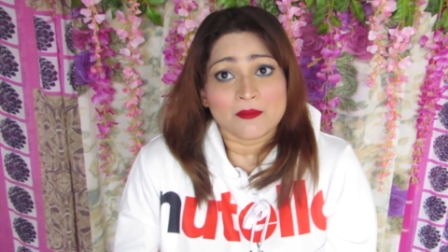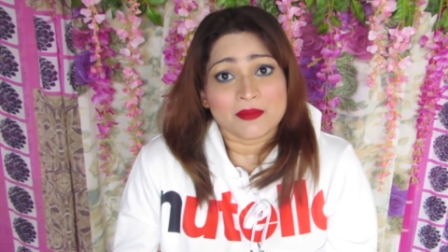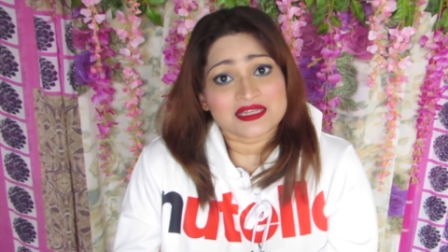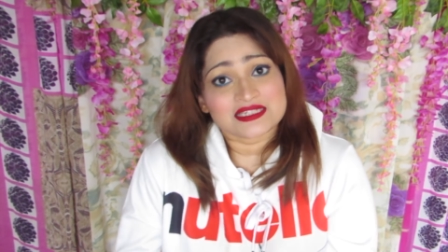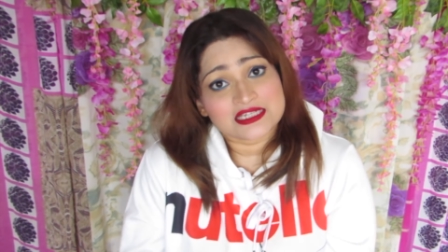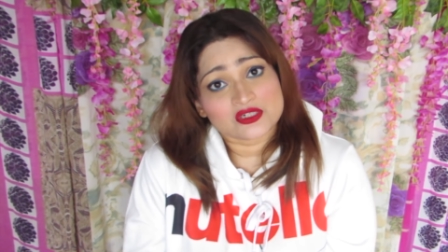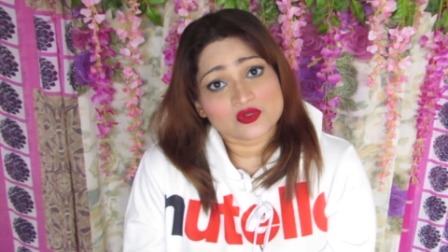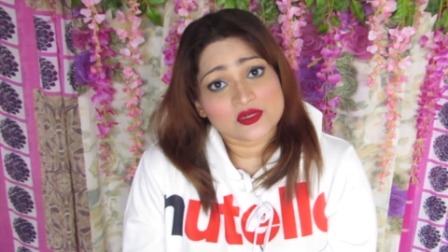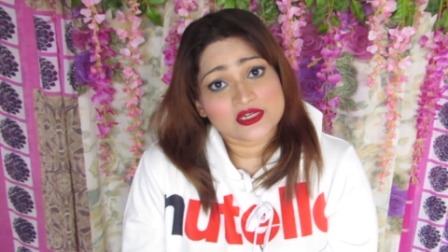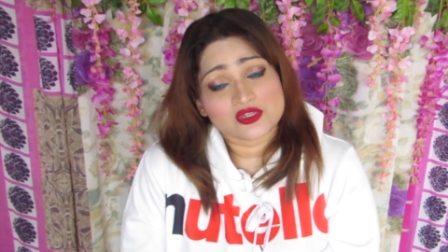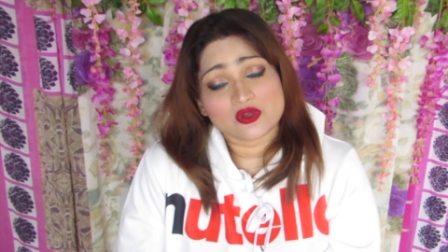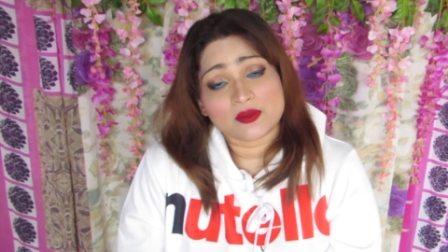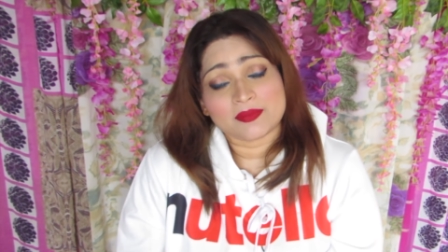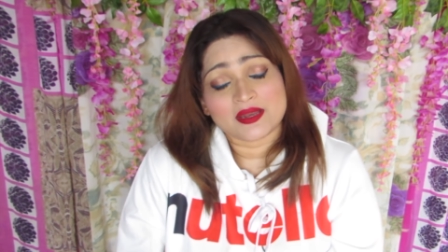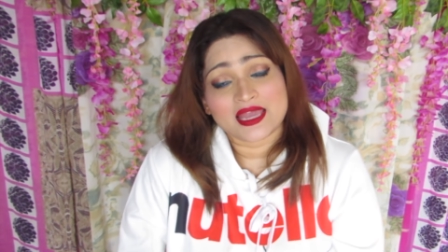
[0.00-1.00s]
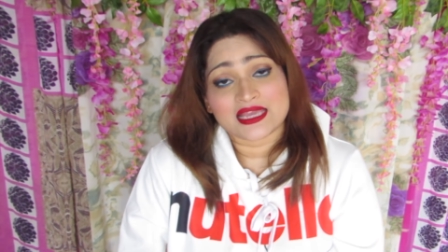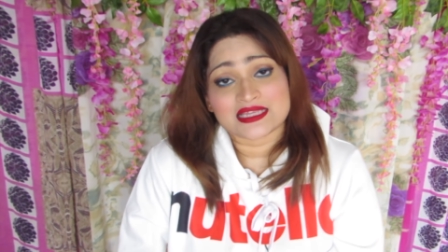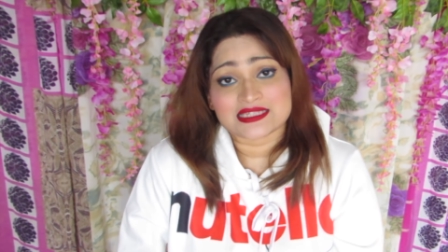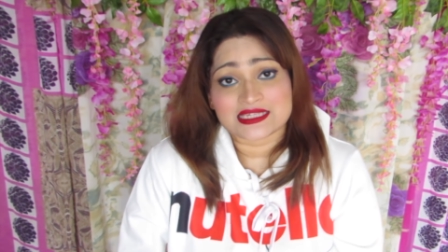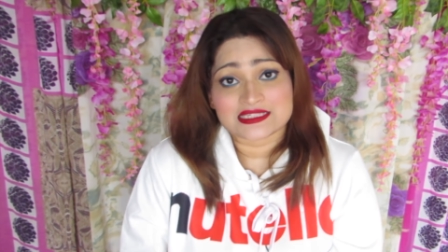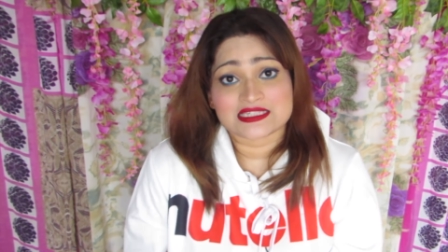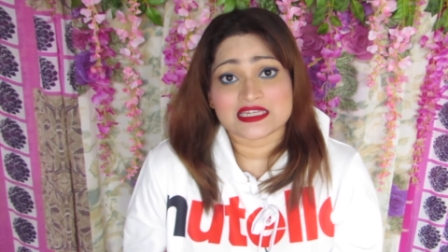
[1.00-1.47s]
But see to it, you apply a
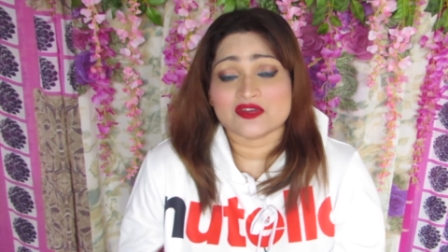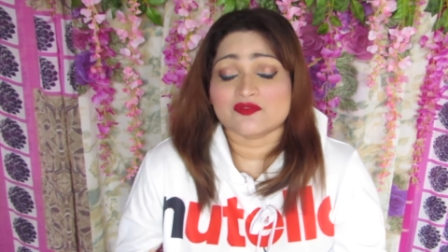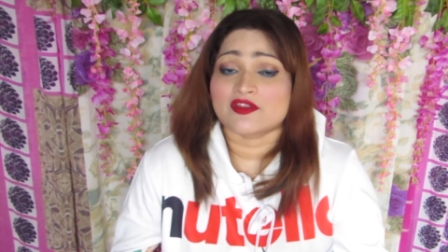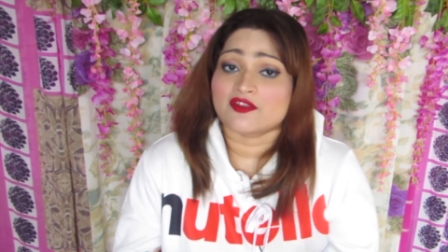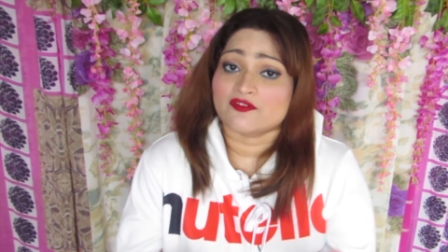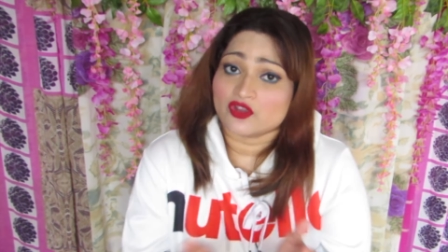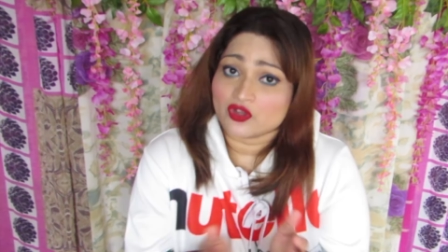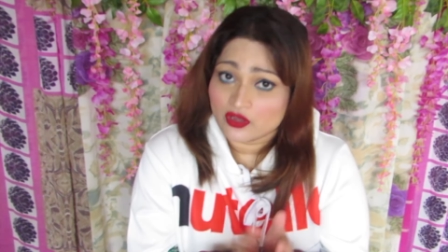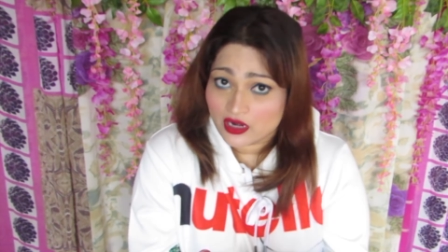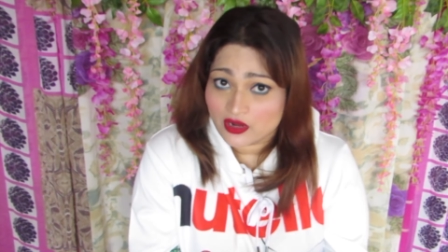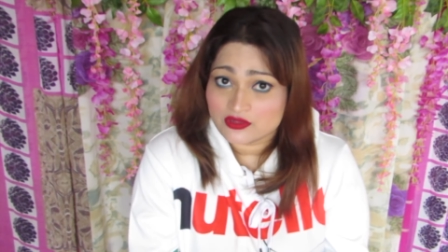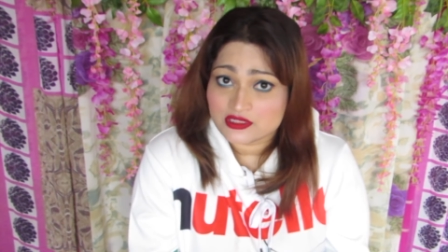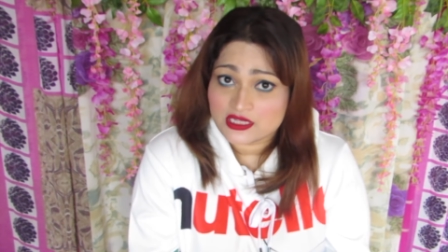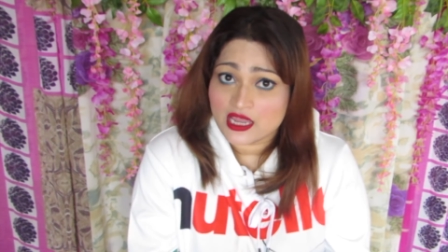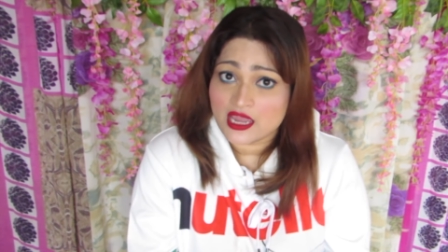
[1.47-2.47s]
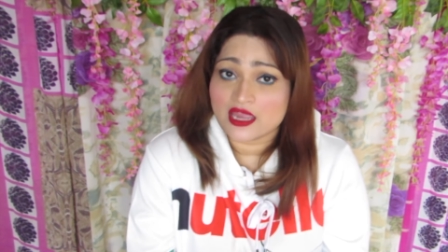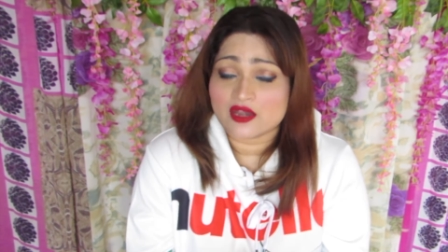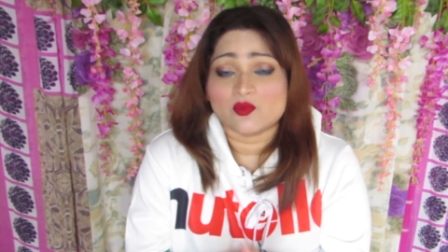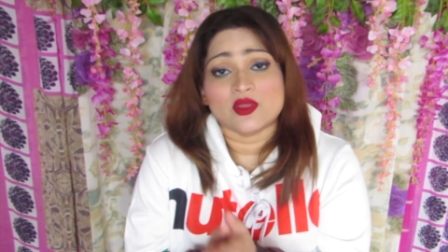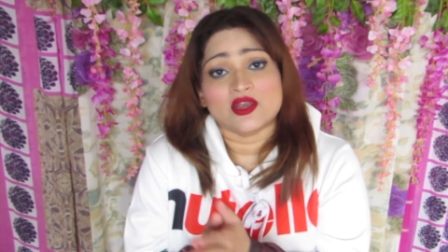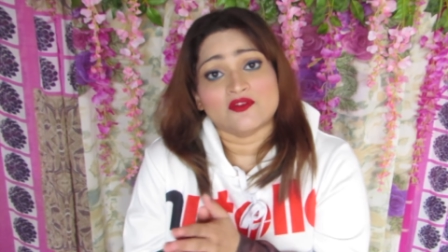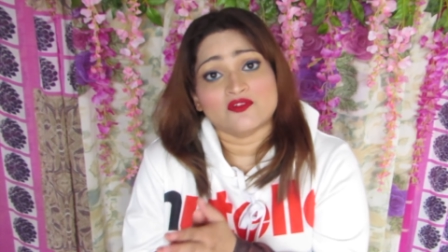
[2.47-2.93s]
sunscreen whenever you're
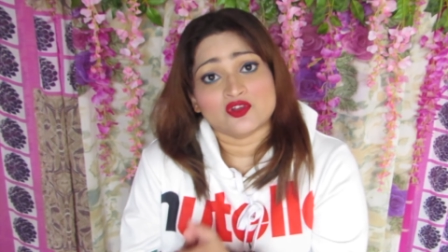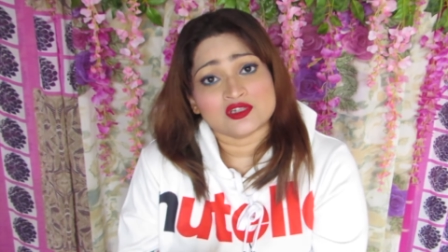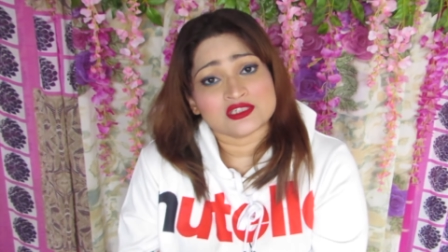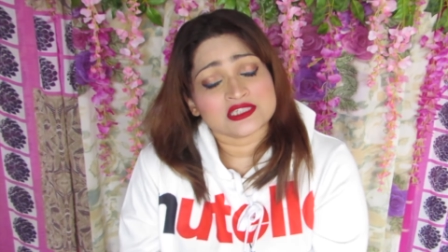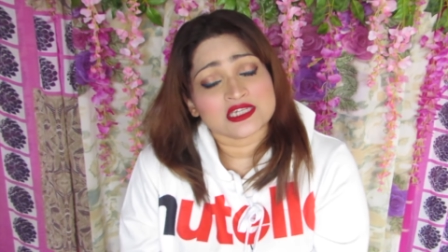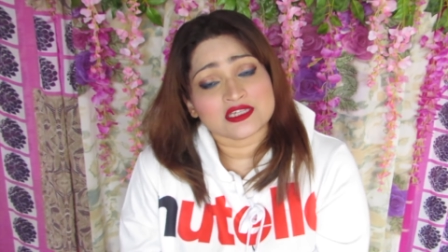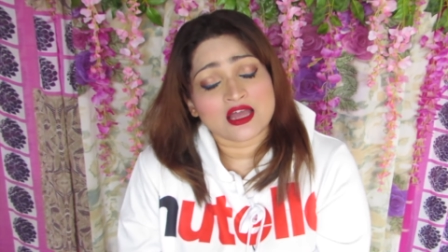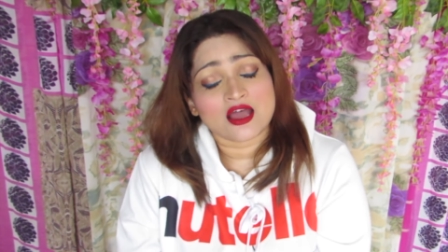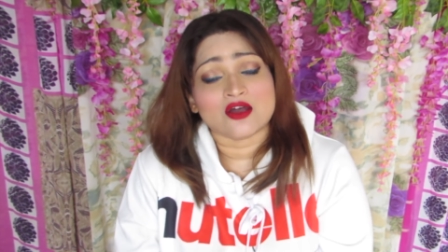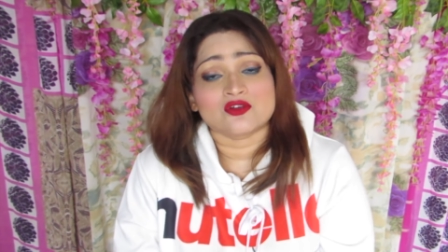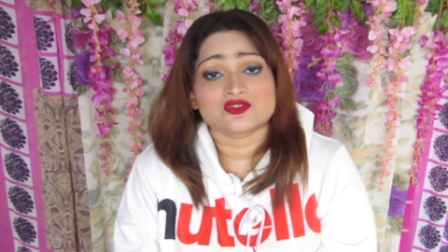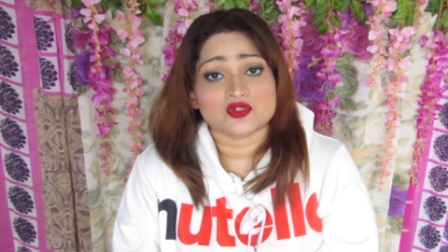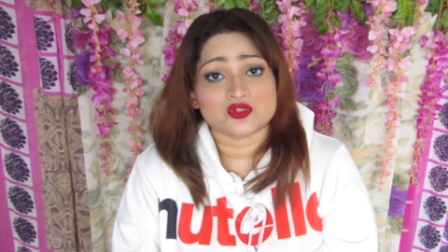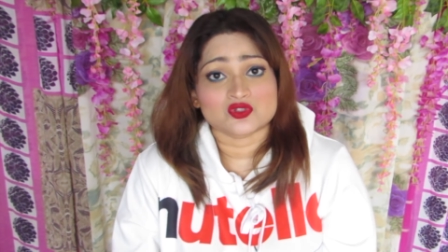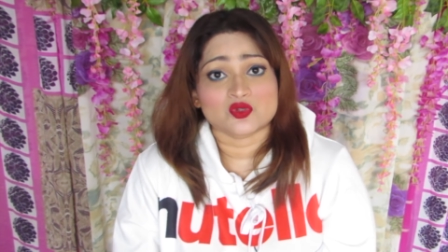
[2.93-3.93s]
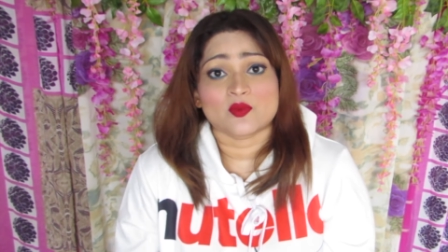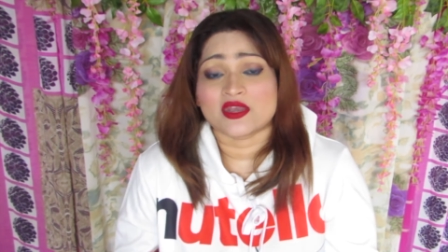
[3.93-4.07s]
outside, whenever you're inside the house also.